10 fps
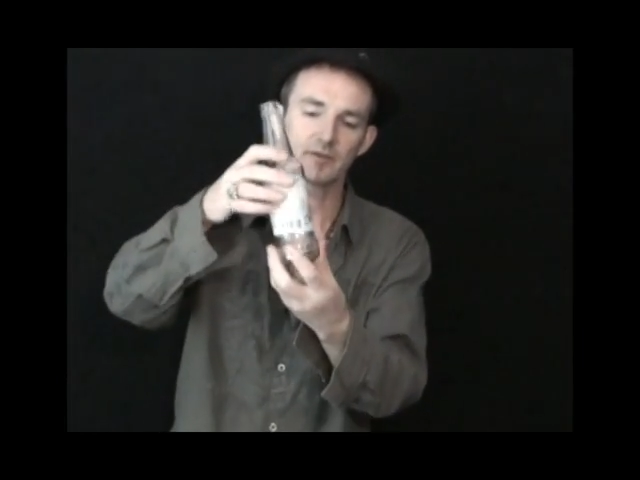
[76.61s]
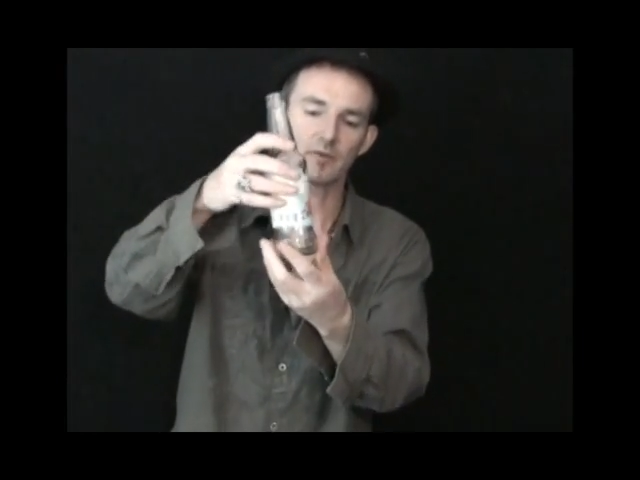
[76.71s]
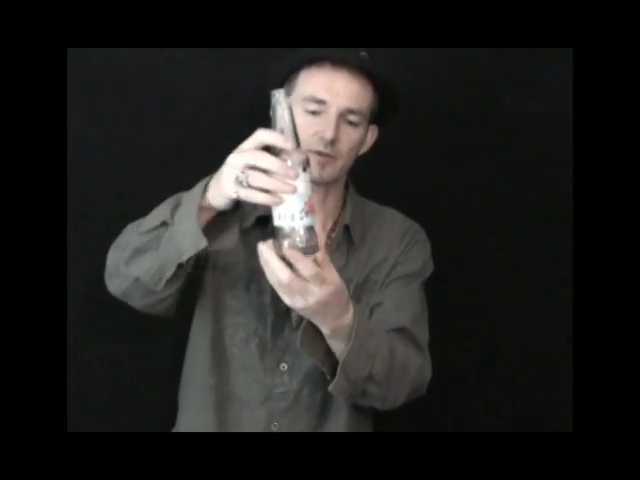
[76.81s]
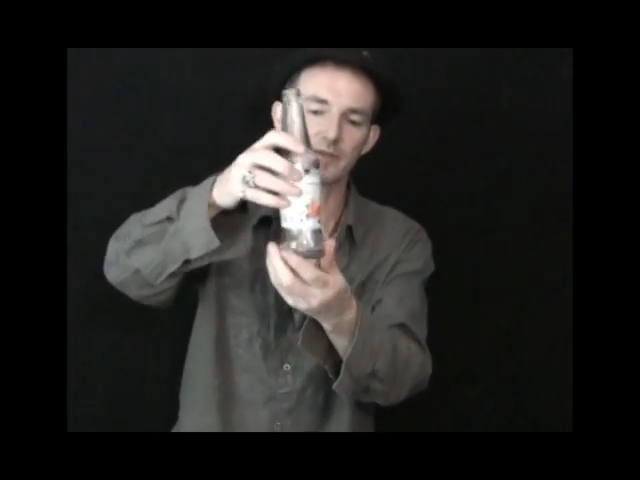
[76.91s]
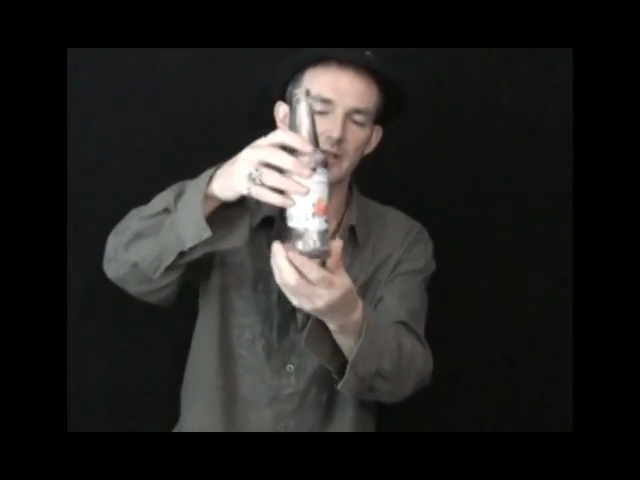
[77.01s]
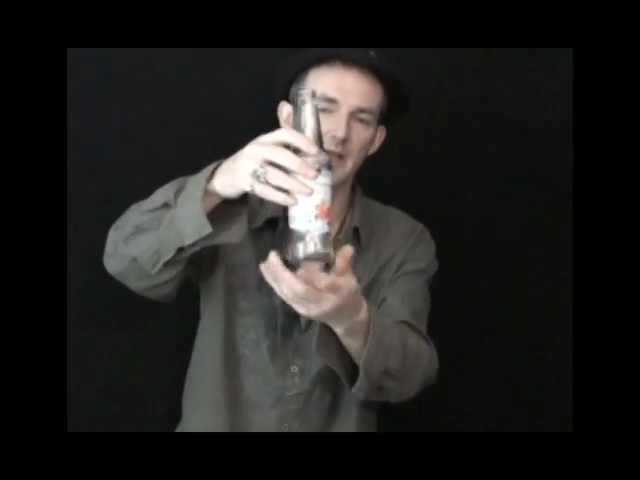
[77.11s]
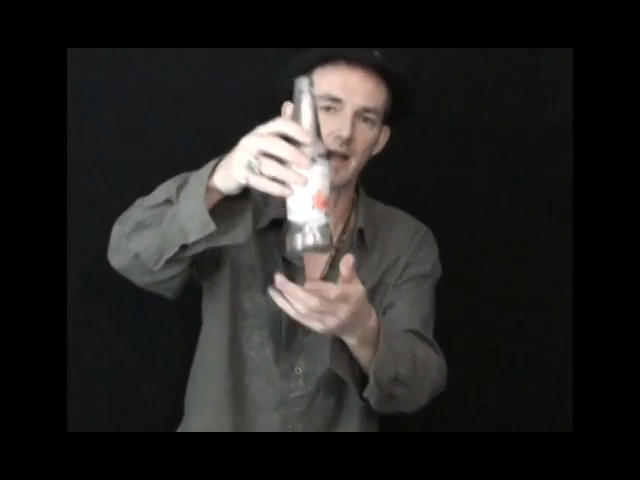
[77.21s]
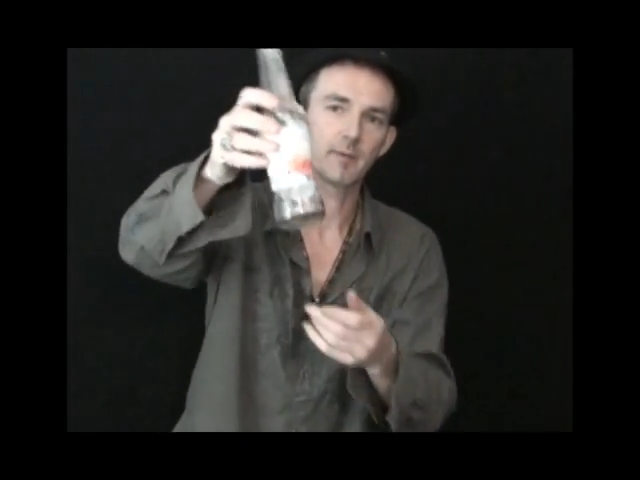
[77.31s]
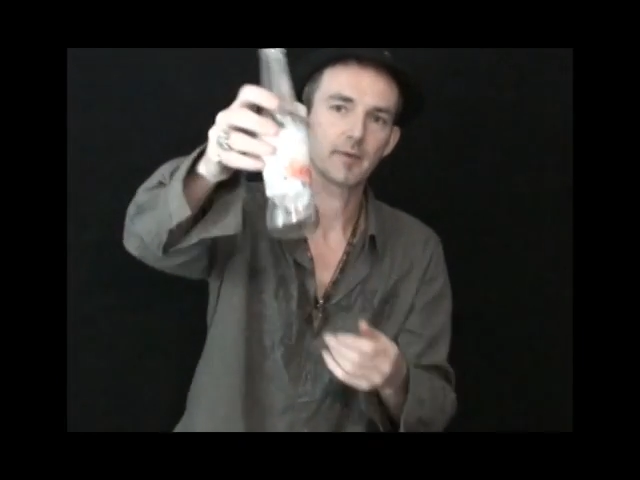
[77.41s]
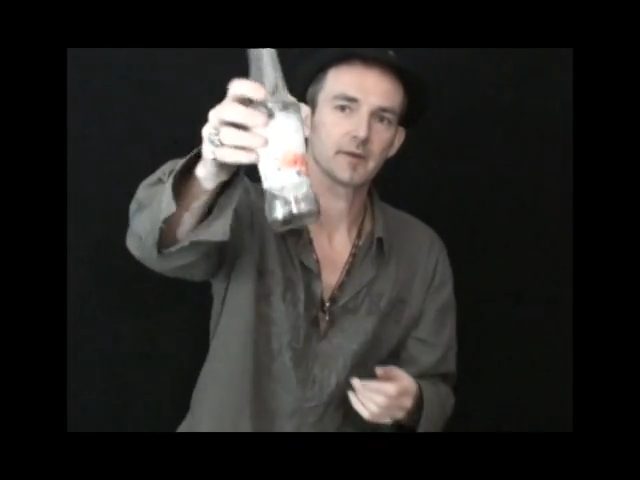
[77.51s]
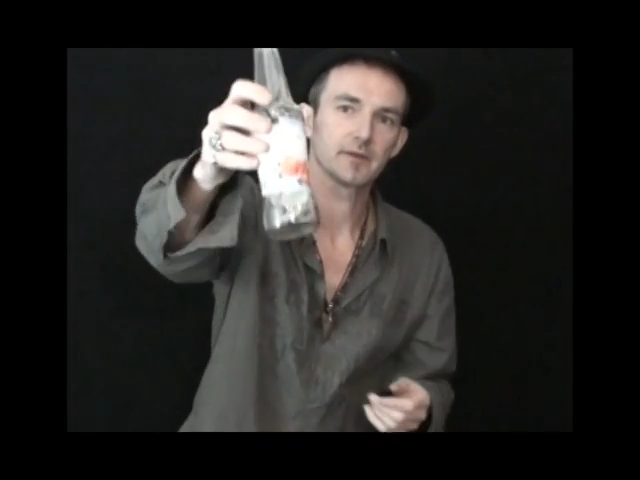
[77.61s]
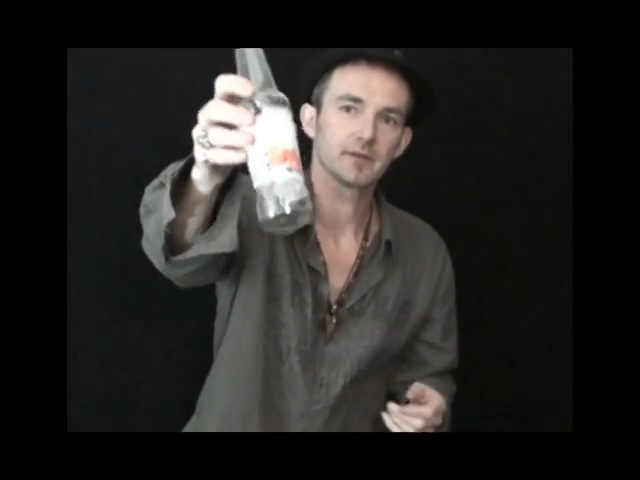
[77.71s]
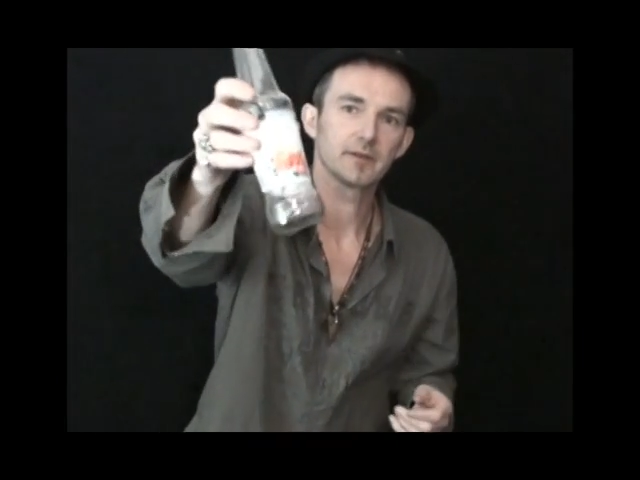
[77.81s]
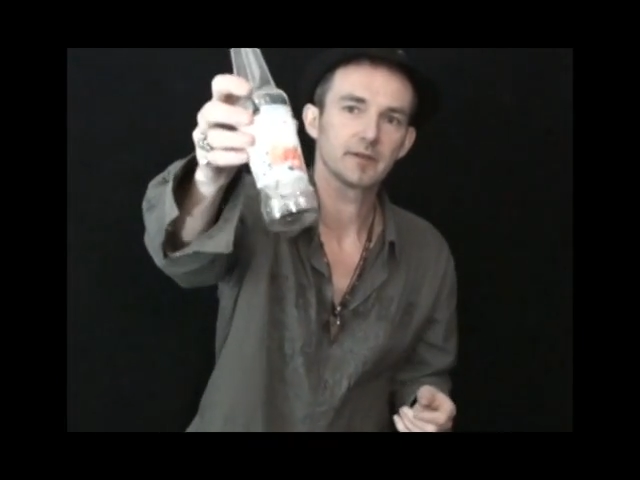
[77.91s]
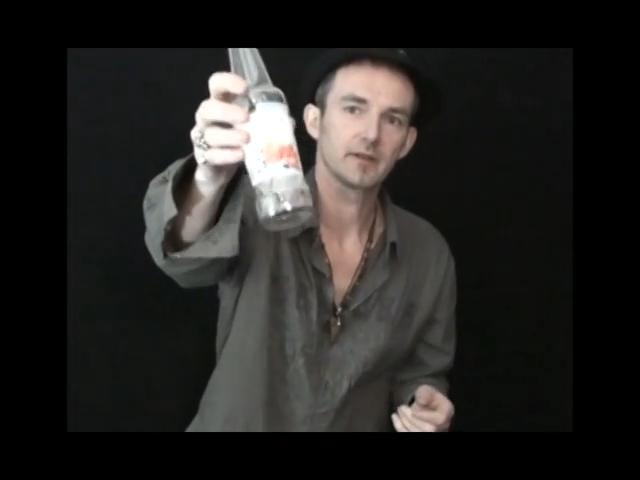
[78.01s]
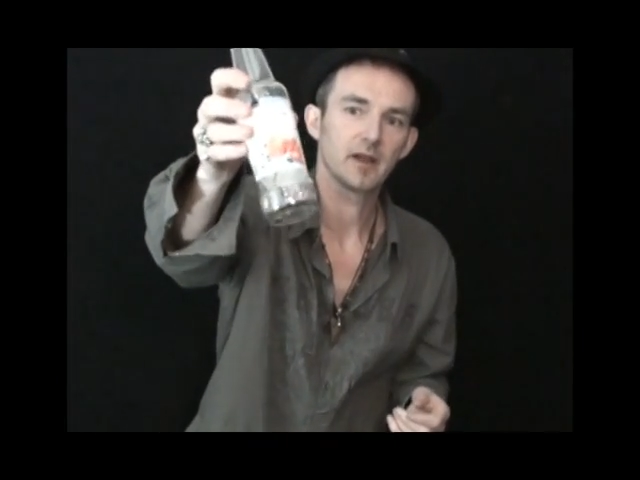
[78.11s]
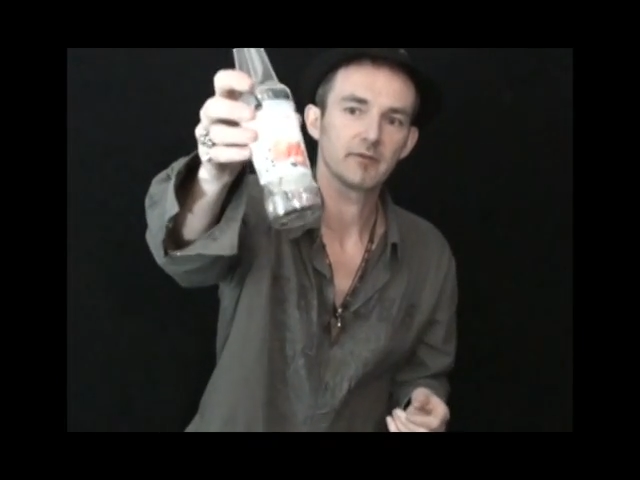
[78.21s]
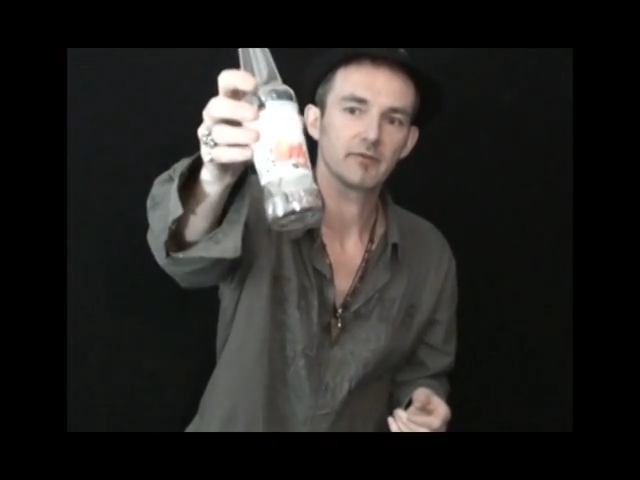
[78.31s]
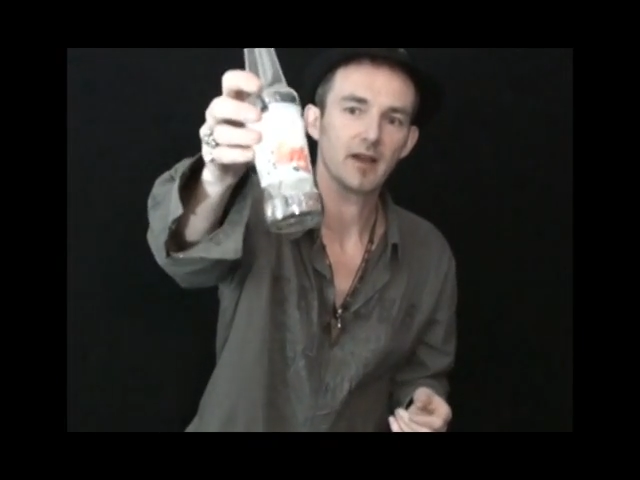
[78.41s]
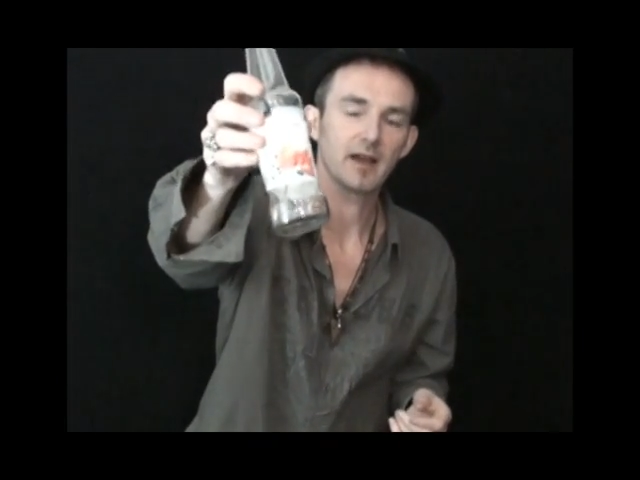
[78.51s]
can squash the cap so you have a
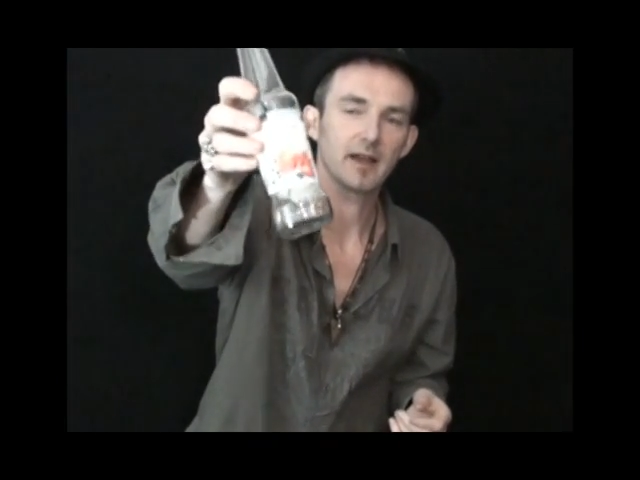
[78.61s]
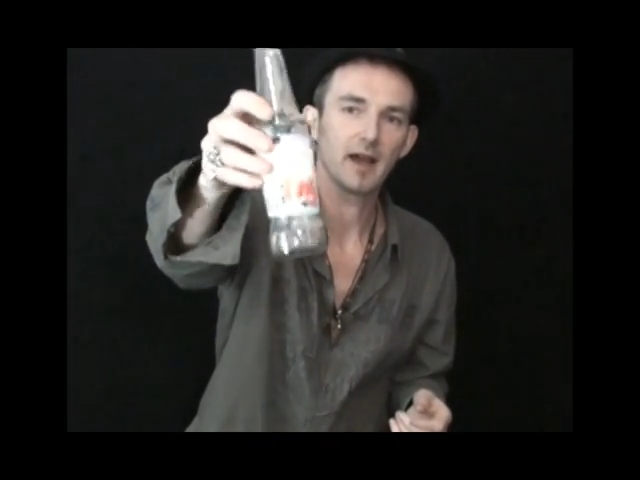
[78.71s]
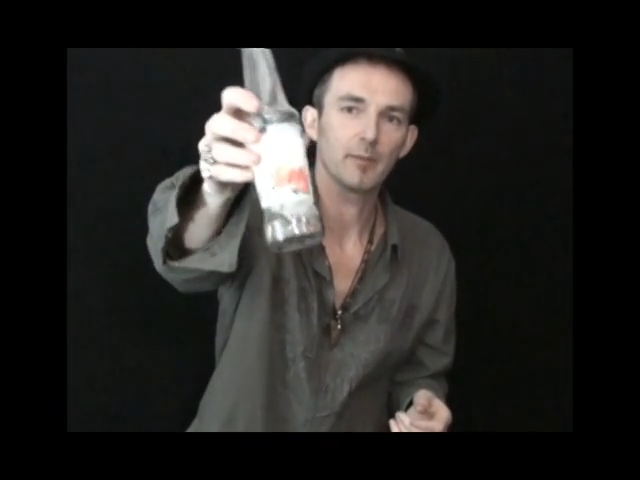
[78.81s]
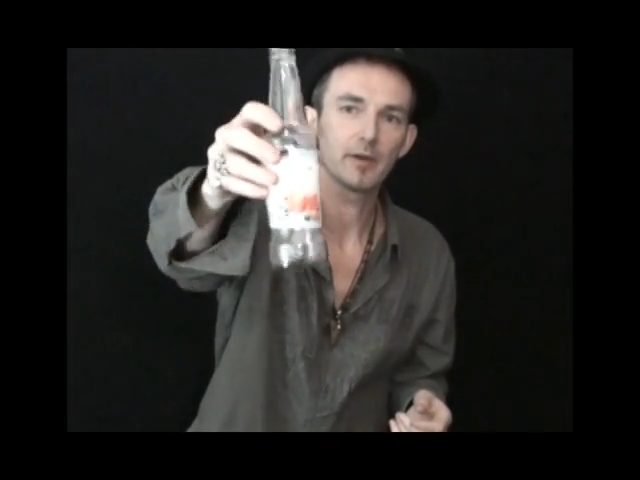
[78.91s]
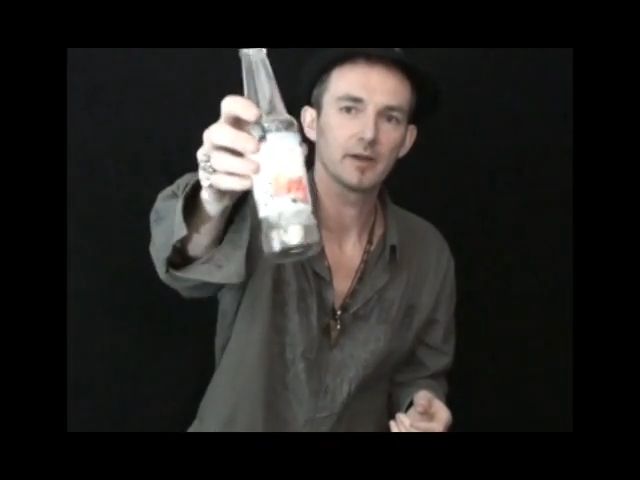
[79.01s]
flat cap